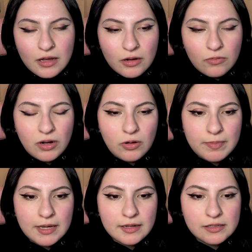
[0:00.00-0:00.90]
Well,
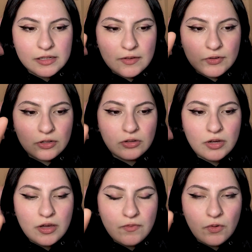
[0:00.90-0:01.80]
because if you're
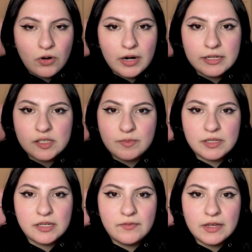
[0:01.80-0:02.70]
looking for a
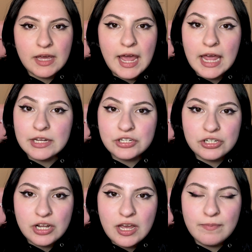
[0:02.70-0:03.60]
specific hand
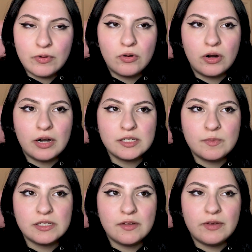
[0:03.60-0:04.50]
shape or a
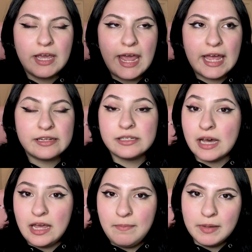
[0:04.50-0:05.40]
specific hand type,